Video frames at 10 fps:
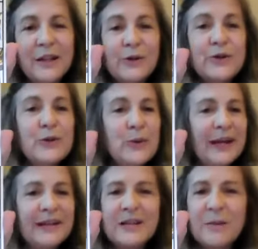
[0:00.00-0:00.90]
they're
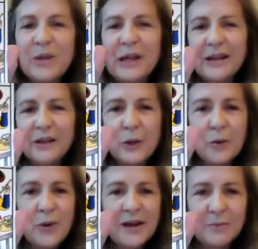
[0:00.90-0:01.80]
doing something
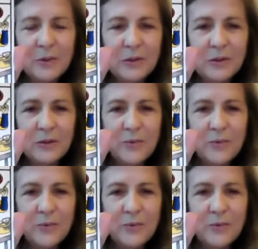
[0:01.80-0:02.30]
incredible